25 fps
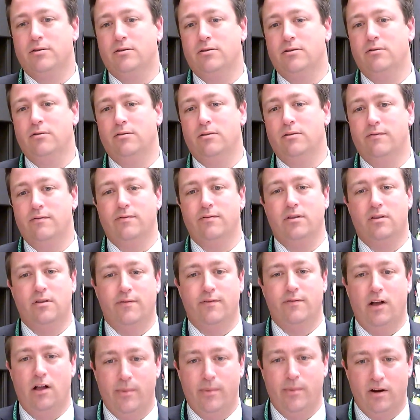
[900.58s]
to the
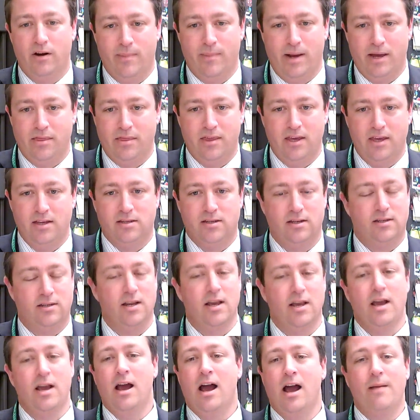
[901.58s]
development of my thesis.
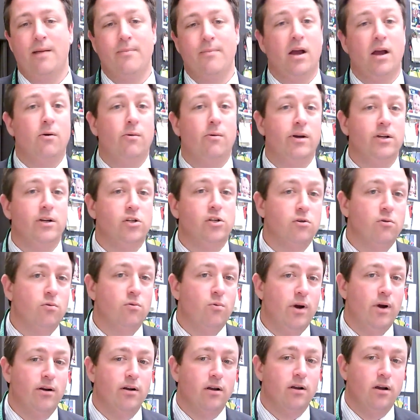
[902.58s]
I'm not quite sure
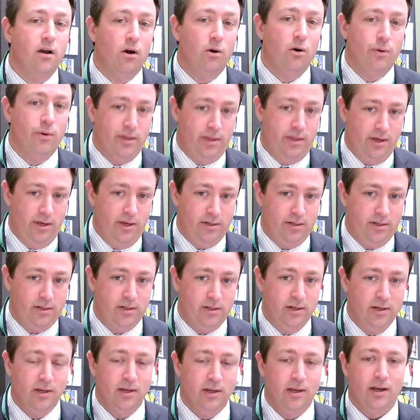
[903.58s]
where to go with this.